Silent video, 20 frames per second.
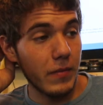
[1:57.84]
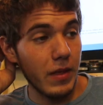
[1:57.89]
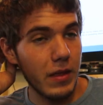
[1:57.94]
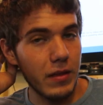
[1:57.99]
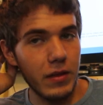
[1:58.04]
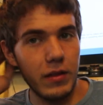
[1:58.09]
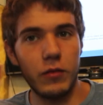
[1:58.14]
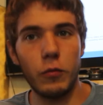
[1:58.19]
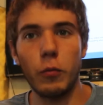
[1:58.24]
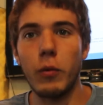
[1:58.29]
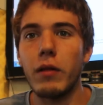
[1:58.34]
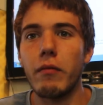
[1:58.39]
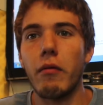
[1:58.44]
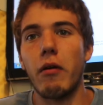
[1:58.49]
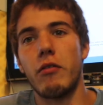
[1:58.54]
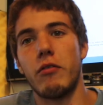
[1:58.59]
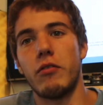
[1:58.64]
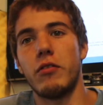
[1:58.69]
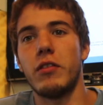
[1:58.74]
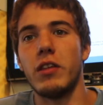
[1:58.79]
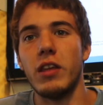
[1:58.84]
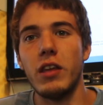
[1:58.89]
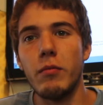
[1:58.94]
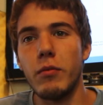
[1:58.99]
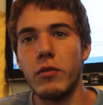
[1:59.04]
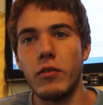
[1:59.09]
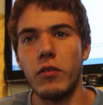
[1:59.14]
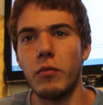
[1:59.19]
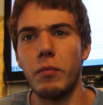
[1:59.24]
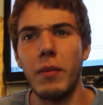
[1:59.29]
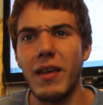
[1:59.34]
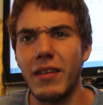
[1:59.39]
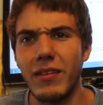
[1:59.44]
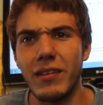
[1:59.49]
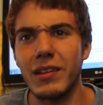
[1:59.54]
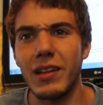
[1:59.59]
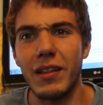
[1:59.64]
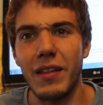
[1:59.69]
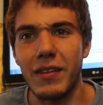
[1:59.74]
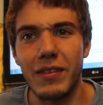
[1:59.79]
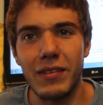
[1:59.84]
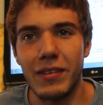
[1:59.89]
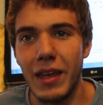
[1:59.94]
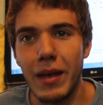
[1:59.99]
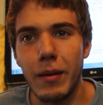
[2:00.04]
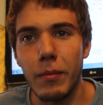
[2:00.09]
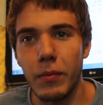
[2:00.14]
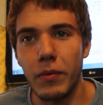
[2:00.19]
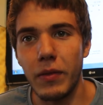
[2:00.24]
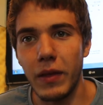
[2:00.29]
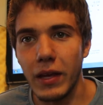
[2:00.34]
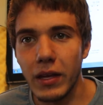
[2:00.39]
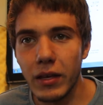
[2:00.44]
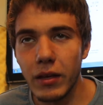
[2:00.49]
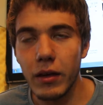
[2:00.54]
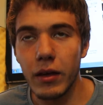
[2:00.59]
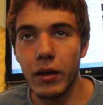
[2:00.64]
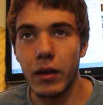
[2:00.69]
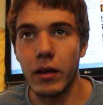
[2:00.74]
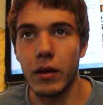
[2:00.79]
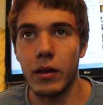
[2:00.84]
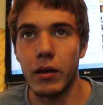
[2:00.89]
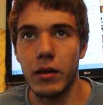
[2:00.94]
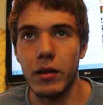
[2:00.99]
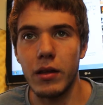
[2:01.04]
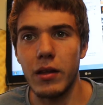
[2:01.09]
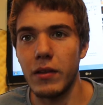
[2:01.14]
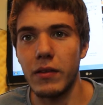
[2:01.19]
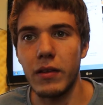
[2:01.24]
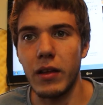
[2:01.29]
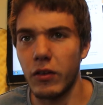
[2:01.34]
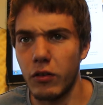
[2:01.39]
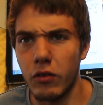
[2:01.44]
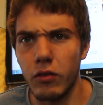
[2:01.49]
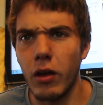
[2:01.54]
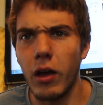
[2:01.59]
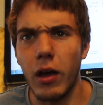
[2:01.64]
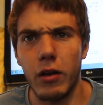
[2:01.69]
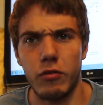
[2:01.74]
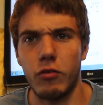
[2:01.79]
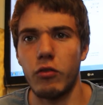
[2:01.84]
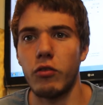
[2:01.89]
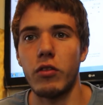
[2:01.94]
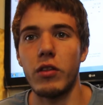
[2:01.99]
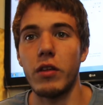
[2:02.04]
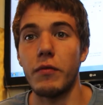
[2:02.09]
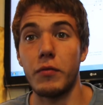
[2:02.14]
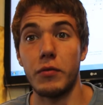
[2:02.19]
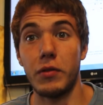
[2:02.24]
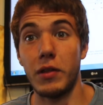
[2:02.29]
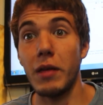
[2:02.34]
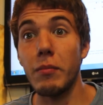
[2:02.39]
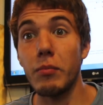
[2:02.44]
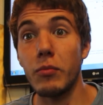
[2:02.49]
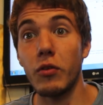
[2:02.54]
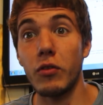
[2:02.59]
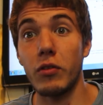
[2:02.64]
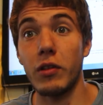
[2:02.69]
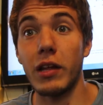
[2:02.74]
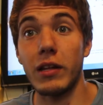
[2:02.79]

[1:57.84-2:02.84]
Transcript: the 1200D, which is basically the same thing. It is just a different name, just